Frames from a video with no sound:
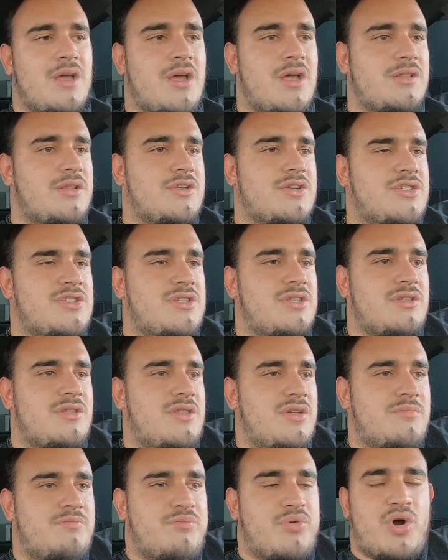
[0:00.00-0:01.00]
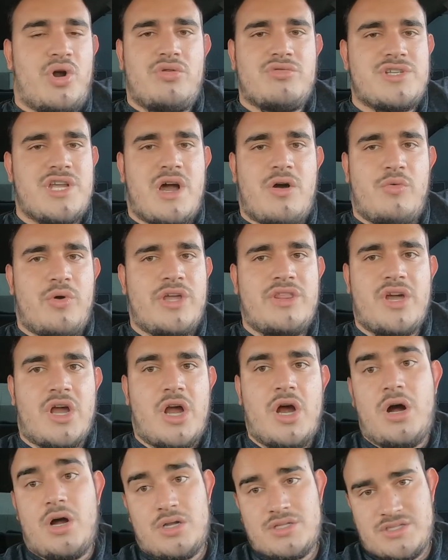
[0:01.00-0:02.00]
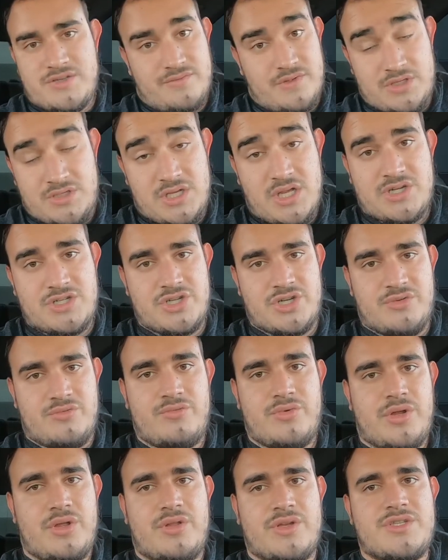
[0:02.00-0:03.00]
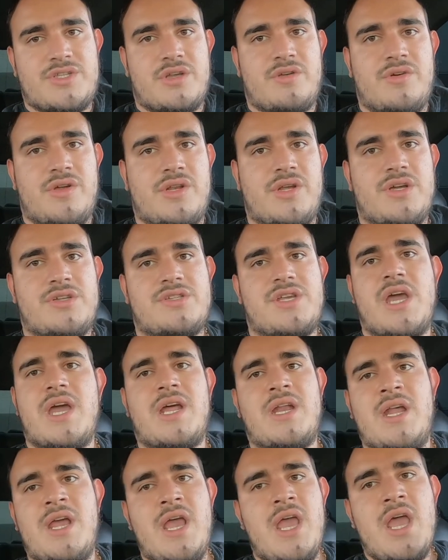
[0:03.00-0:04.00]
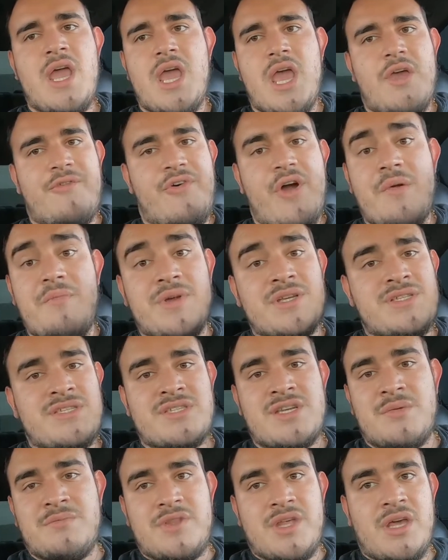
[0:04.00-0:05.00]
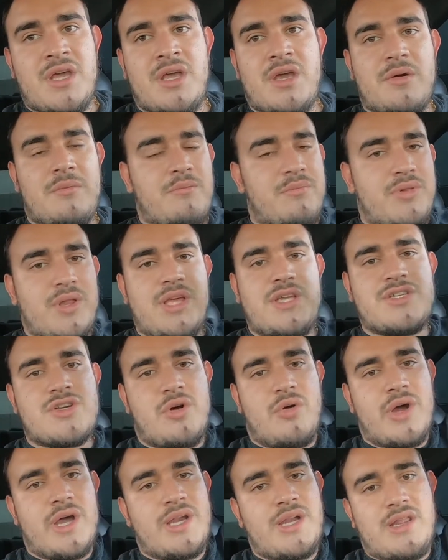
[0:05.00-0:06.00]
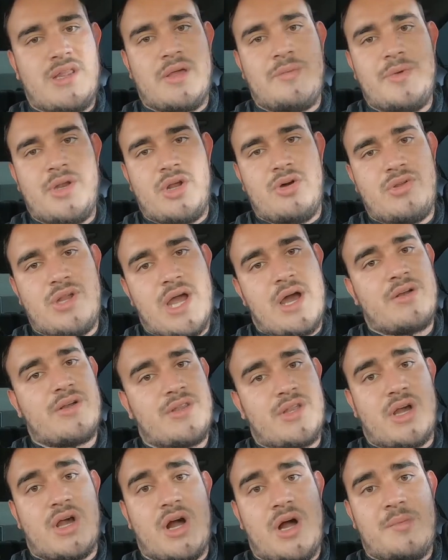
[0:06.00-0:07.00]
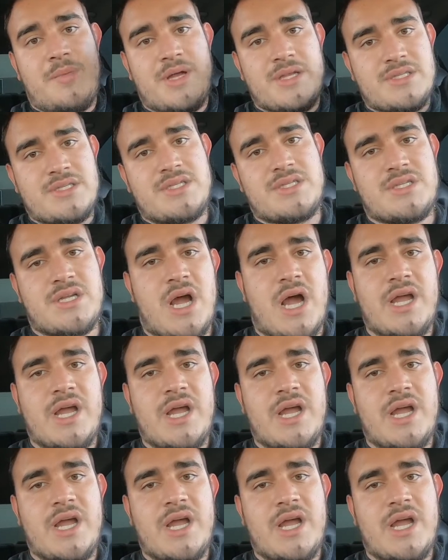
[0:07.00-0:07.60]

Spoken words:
Just the pros outweigh the cons of this engine. Realistically, it does. And if I missed something, please go ahead and let me know down in the comments.